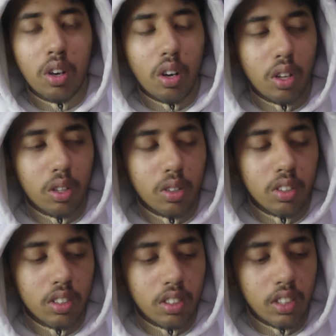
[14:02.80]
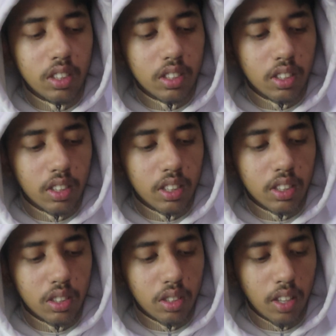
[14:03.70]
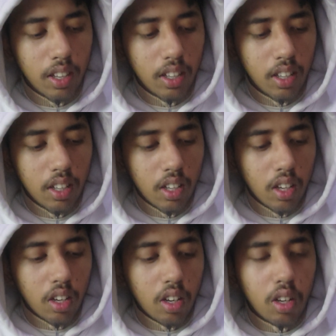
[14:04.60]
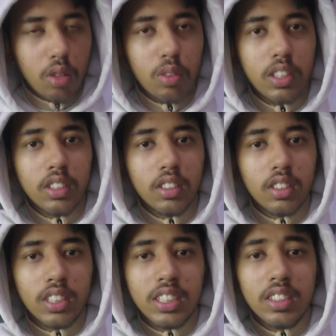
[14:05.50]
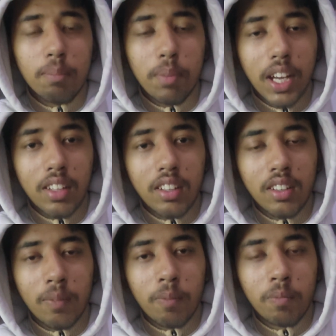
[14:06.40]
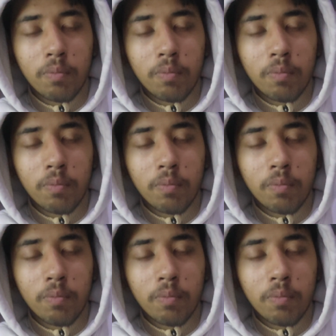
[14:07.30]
is always this is a pattern.